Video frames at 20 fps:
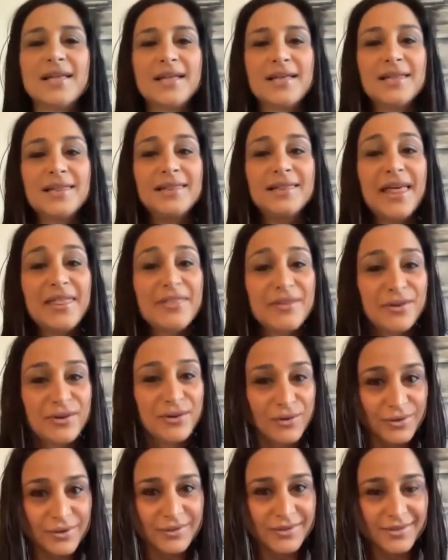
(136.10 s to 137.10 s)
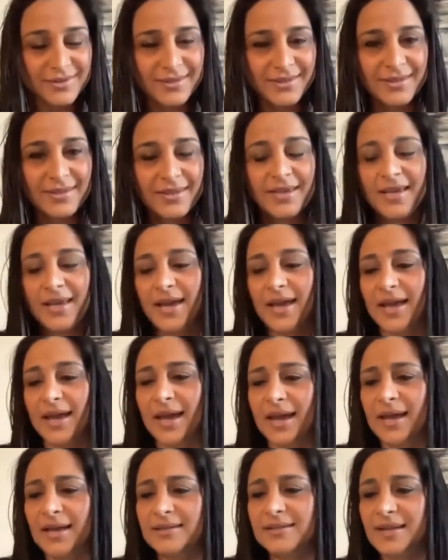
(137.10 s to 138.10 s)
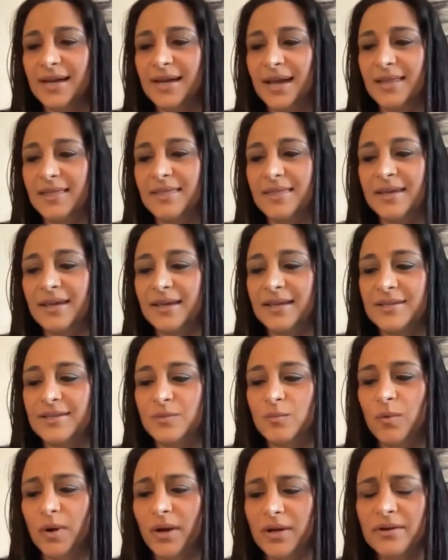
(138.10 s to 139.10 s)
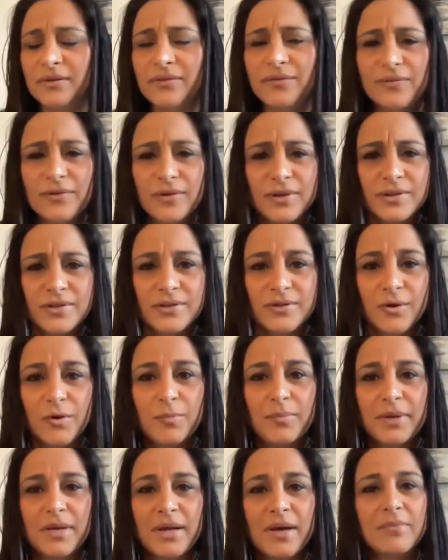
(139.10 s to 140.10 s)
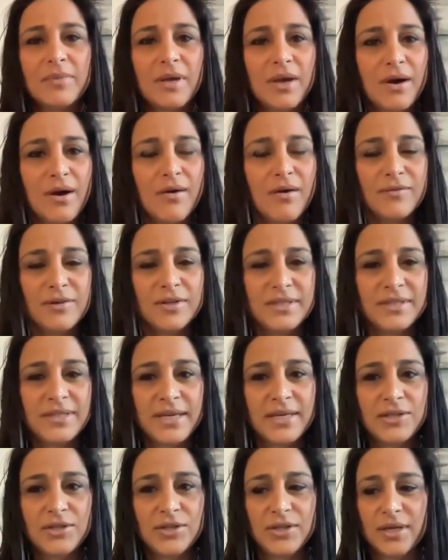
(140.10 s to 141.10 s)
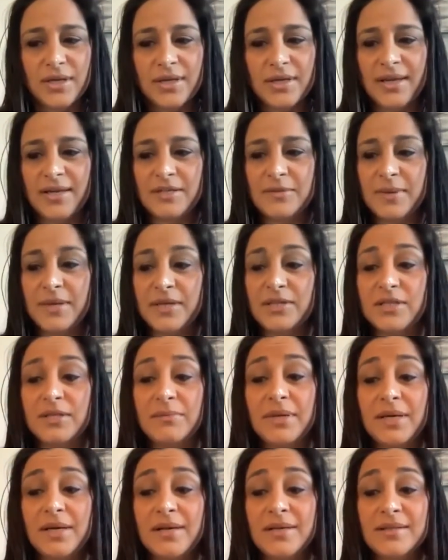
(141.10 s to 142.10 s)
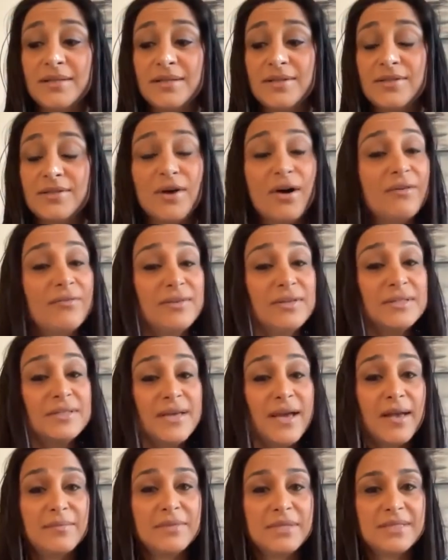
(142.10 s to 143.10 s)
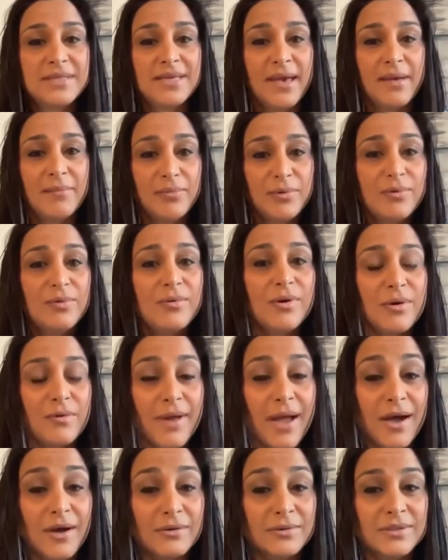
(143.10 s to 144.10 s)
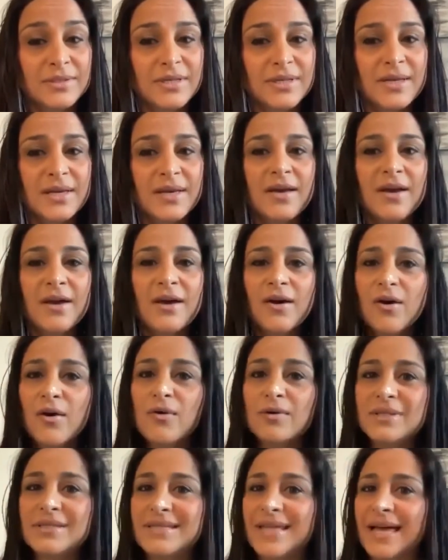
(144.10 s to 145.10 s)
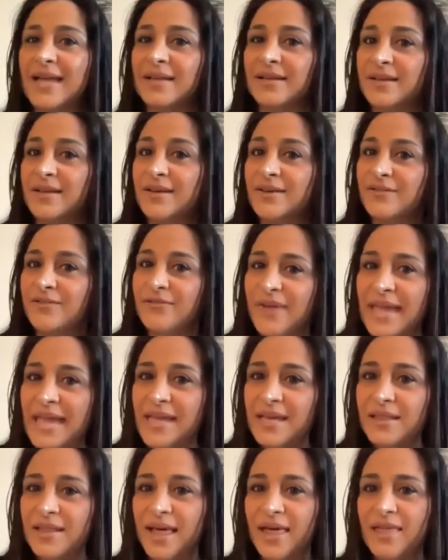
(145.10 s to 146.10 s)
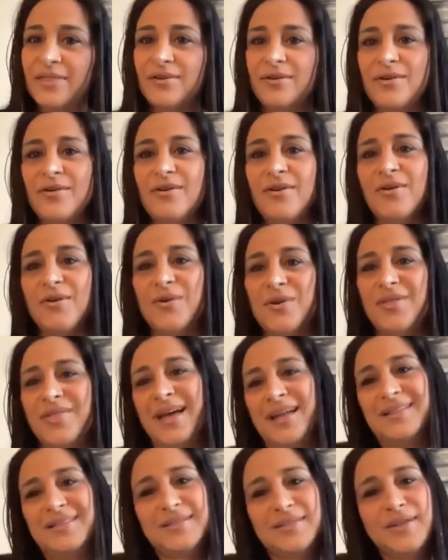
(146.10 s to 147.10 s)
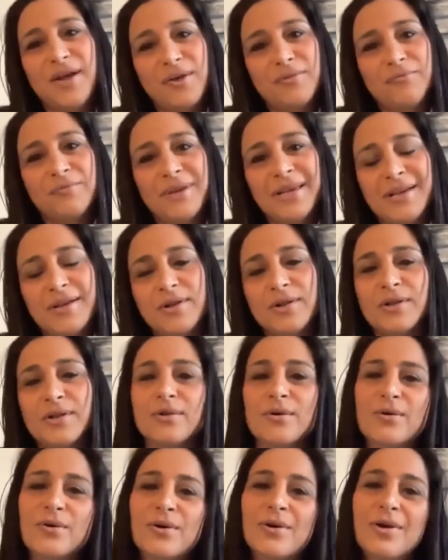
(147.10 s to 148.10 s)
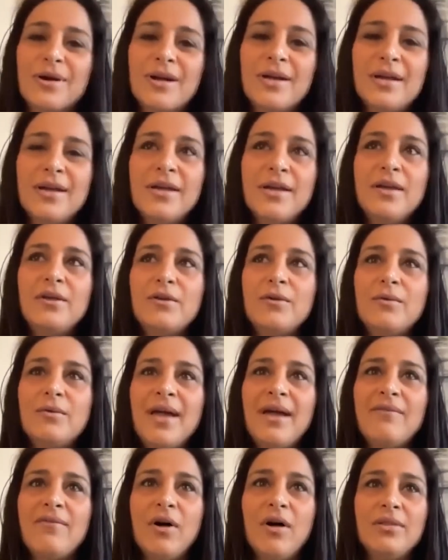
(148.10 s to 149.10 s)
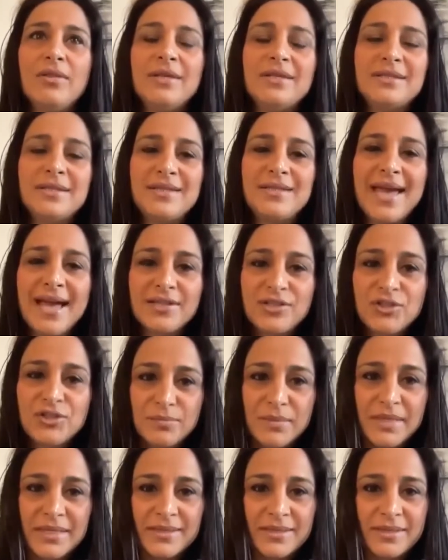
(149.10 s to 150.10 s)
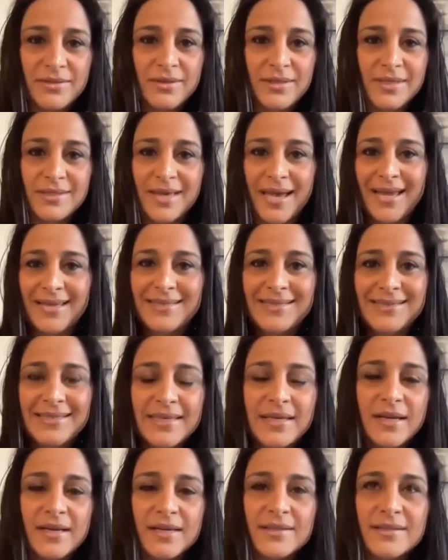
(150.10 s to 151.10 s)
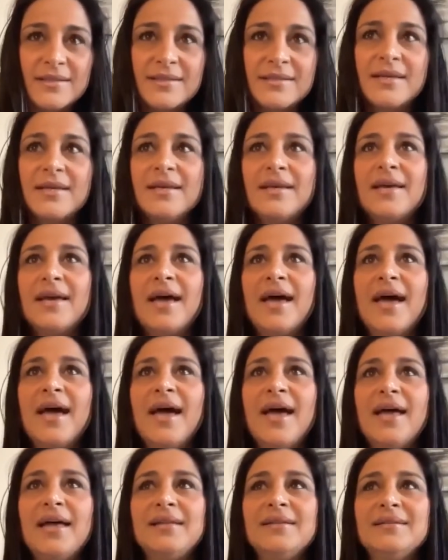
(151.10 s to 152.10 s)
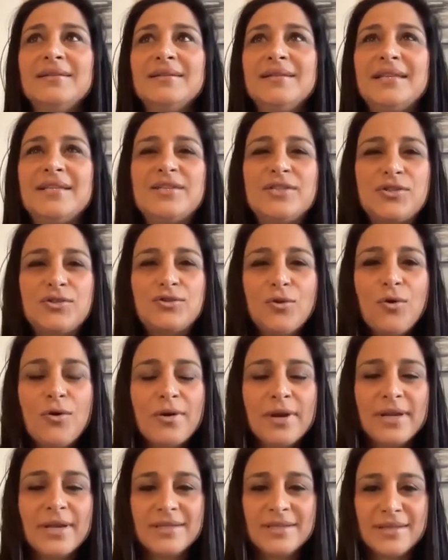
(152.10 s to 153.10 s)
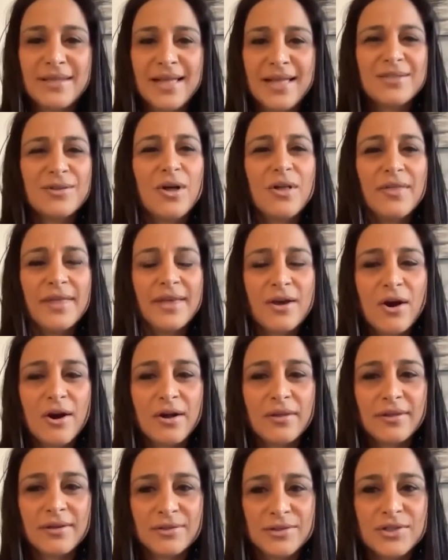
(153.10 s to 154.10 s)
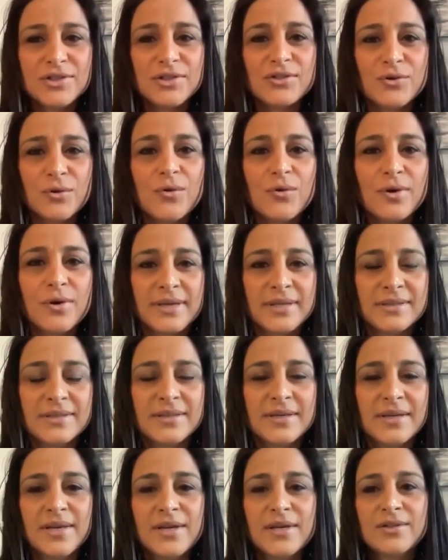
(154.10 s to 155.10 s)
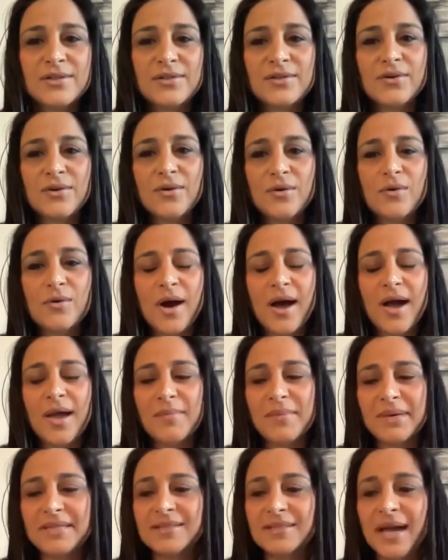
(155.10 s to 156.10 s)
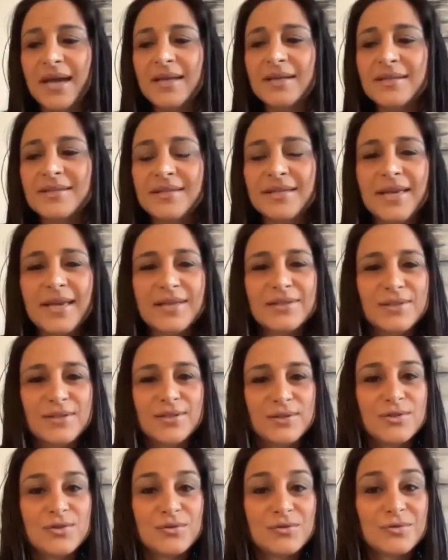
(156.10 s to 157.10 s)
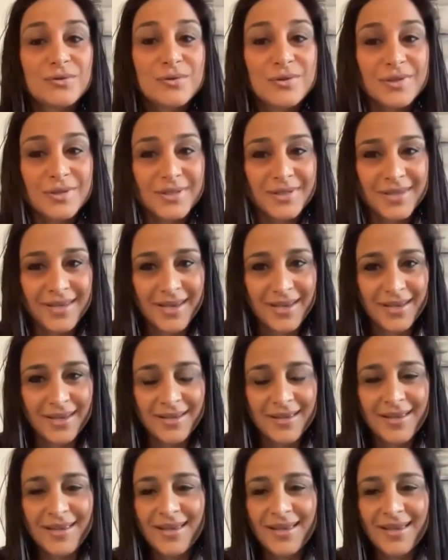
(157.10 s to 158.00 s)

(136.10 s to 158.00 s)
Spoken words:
leather goods. And I think it's wonderful to open up the conversation, especially because there's oftentimes taboo around, oh, is that fake leather, or that's not real, or, you know, we have all these attachment to these ideas and these stories, and that's all they are. They're just stories. So I'm excited to get to the truth today.